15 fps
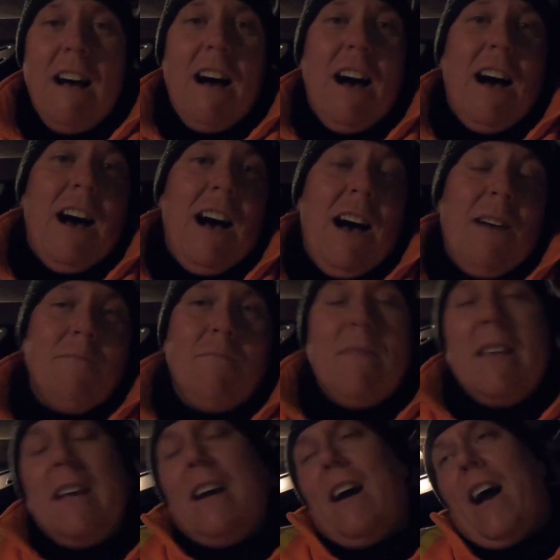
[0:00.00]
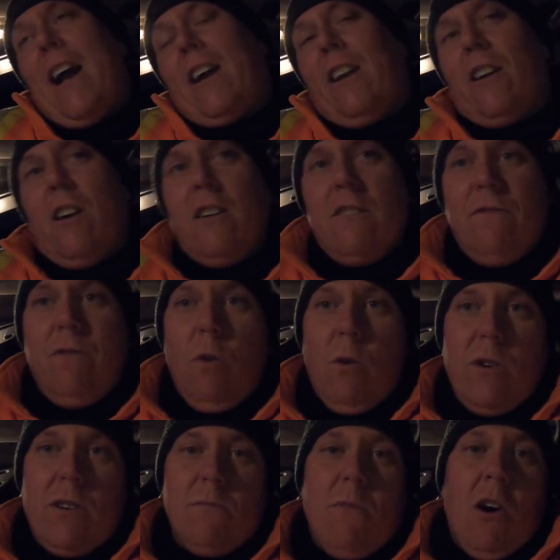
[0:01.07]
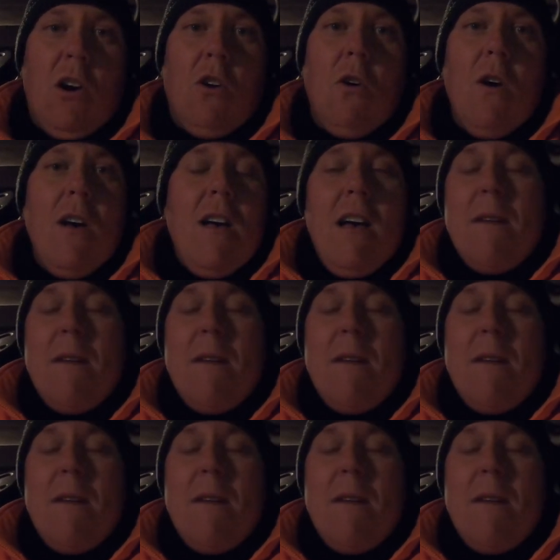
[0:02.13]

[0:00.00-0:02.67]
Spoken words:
I could have gone to Ford tomorrow,